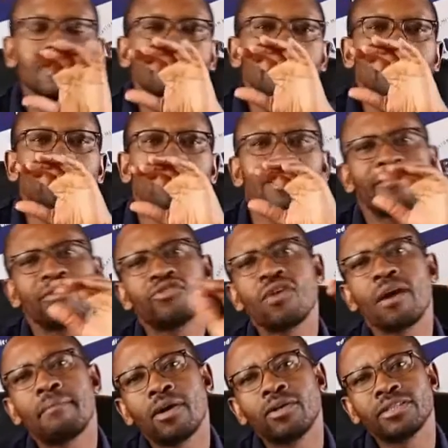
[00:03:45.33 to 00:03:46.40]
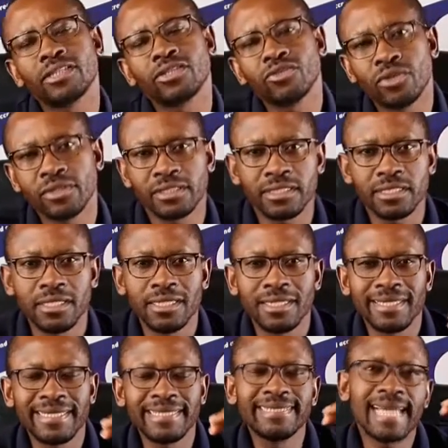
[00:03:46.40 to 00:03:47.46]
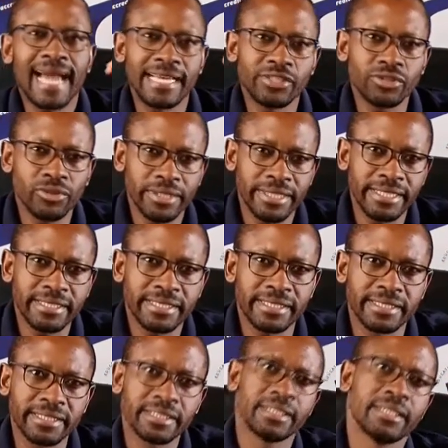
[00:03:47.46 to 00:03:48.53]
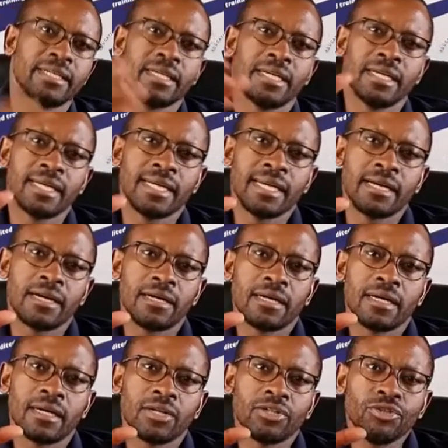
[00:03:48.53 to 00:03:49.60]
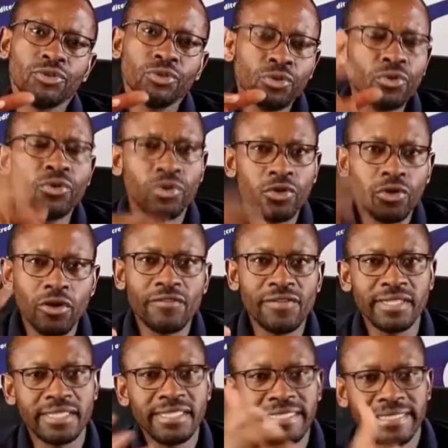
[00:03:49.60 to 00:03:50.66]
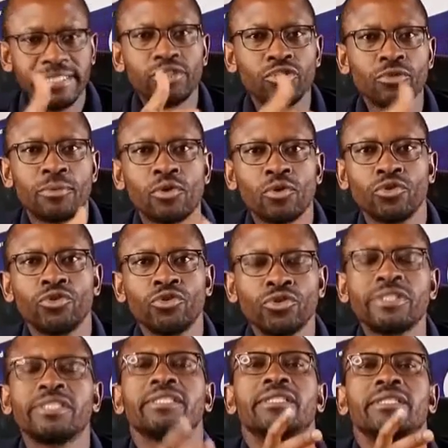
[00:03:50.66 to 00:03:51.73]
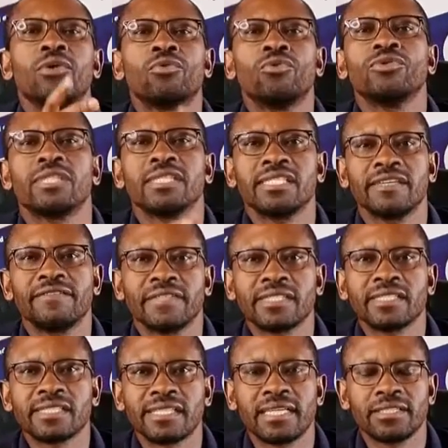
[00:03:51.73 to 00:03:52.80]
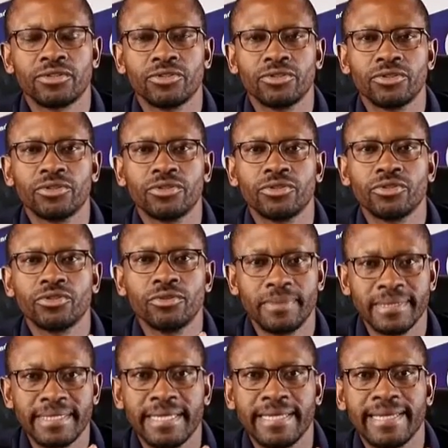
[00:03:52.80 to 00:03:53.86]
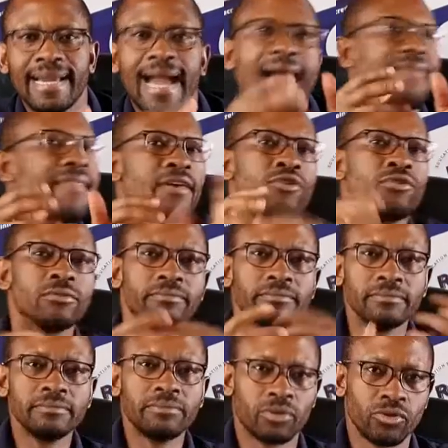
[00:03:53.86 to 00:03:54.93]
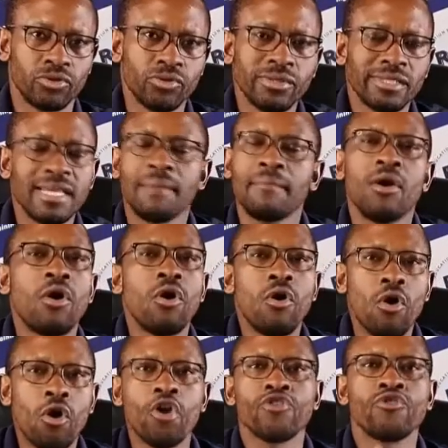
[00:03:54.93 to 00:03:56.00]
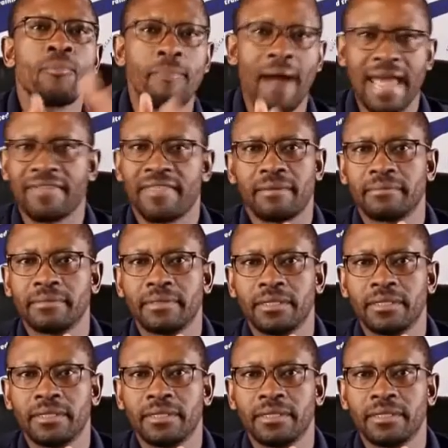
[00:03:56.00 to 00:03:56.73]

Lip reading: But your revenue amount is not in isolation. You obviously need to produce the goods and services that you'll be selling. Either you produce them or you buy them.